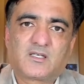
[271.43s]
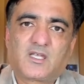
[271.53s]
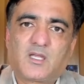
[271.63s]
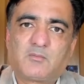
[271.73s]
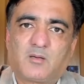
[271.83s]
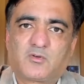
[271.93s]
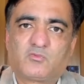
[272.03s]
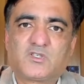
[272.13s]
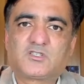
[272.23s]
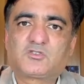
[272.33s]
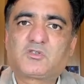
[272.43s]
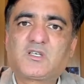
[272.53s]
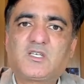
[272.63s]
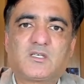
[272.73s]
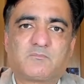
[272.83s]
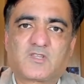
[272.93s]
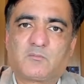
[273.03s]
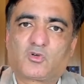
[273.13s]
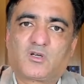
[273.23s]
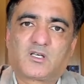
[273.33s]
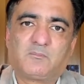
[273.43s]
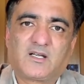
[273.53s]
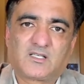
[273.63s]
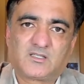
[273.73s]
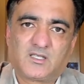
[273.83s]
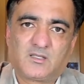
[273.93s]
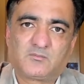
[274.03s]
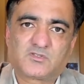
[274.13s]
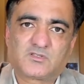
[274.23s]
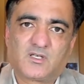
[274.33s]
came up with three broader meta-themes